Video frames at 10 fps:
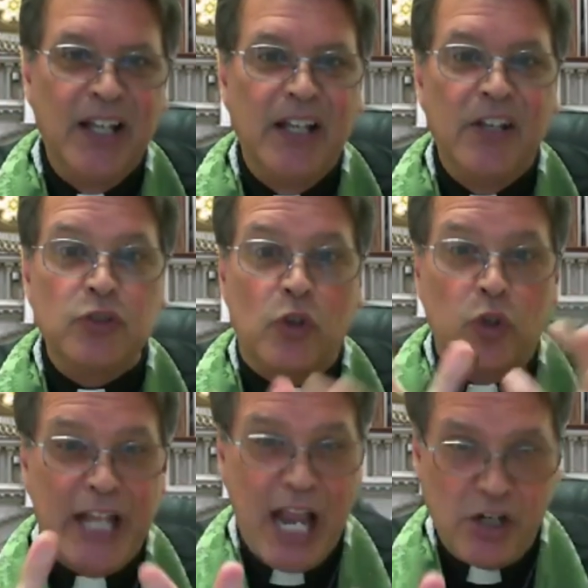So
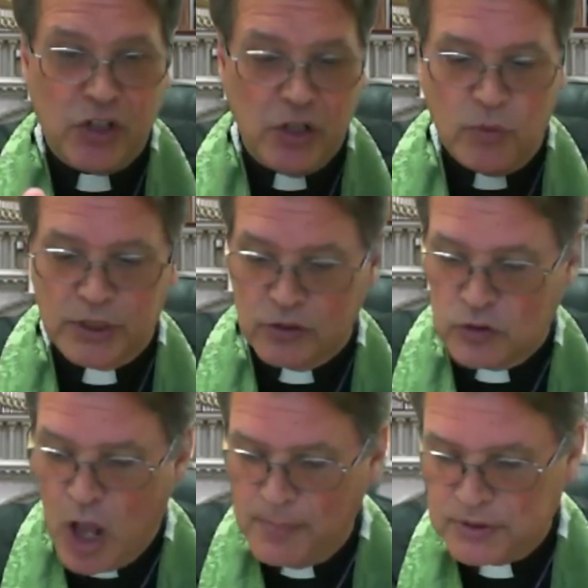creation, what the
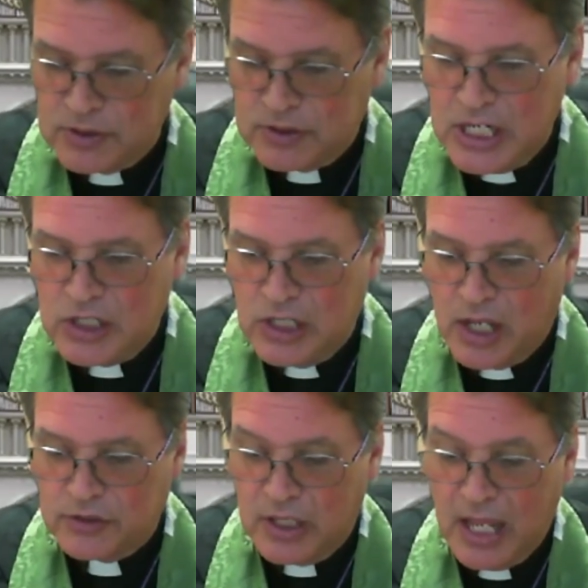psalmist is teaching
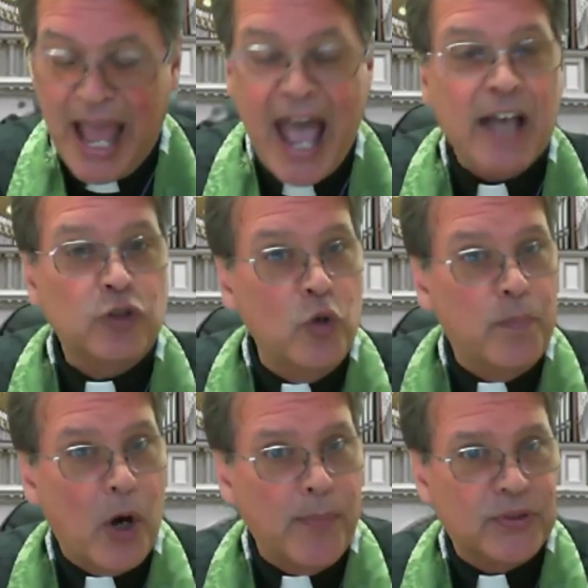us, has two
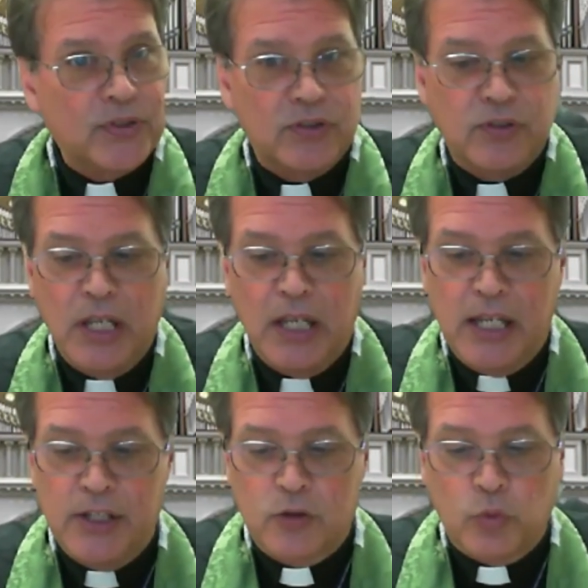purposes
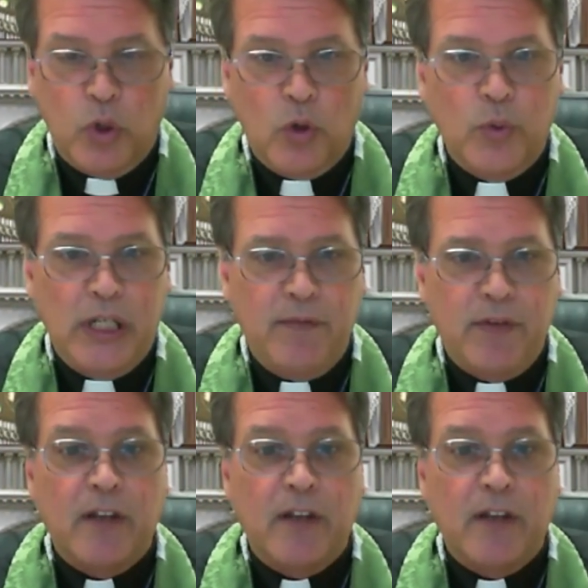in this world we live in.